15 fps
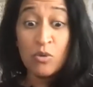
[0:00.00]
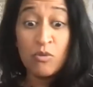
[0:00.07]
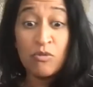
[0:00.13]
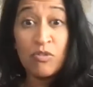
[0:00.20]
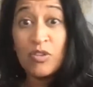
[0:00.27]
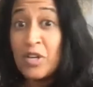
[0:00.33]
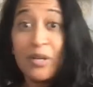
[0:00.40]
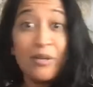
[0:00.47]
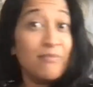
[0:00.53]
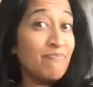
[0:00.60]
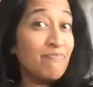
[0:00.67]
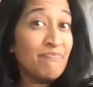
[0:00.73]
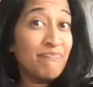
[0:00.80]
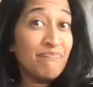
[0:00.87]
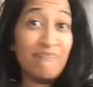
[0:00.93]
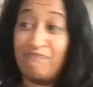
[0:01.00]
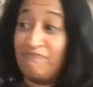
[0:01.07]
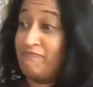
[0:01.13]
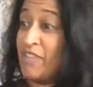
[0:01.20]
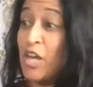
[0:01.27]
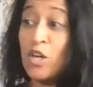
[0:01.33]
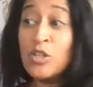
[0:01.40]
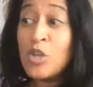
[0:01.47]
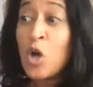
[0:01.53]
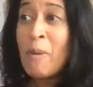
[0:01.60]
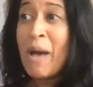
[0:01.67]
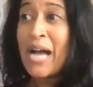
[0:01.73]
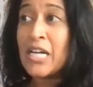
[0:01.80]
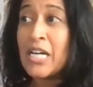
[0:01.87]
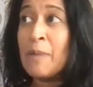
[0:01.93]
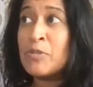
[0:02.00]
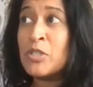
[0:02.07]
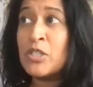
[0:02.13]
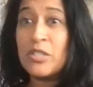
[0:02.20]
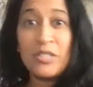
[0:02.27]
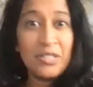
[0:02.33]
It. That's it. It'll go I back up.